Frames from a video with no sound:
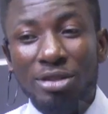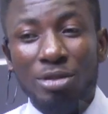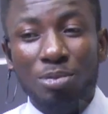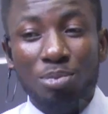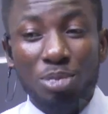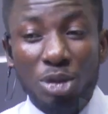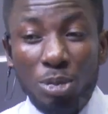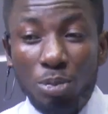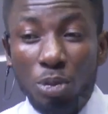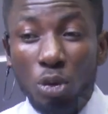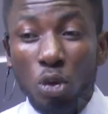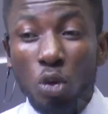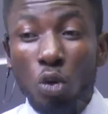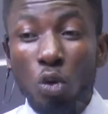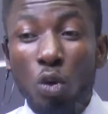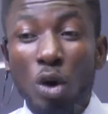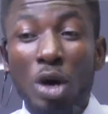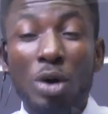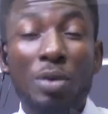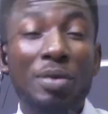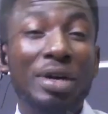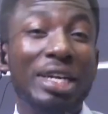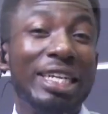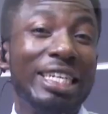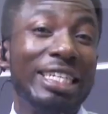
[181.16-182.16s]
people who are
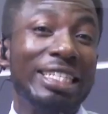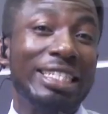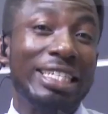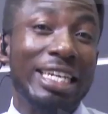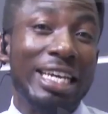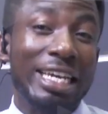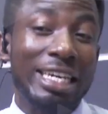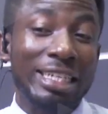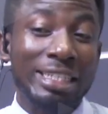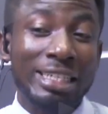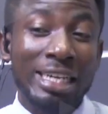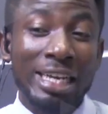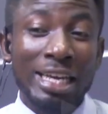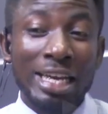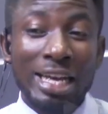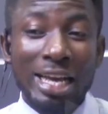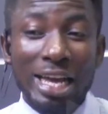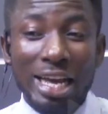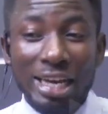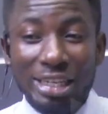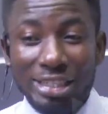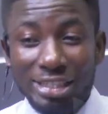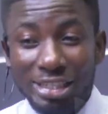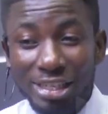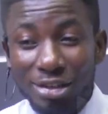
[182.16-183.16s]
already dead,
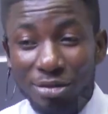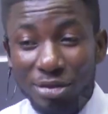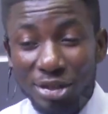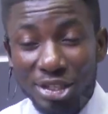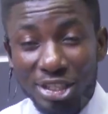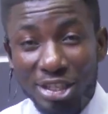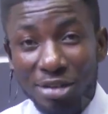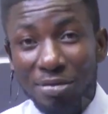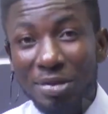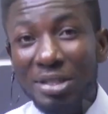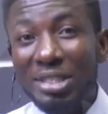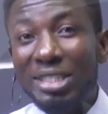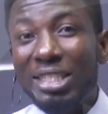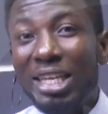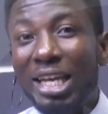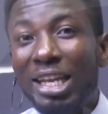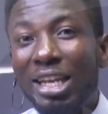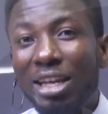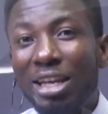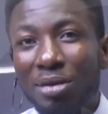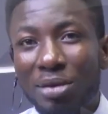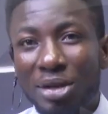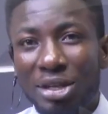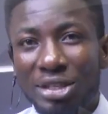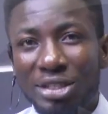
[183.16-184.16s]
are still receiving
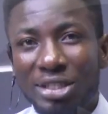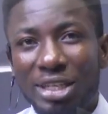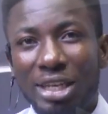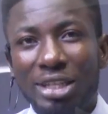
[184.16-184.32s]
salaries,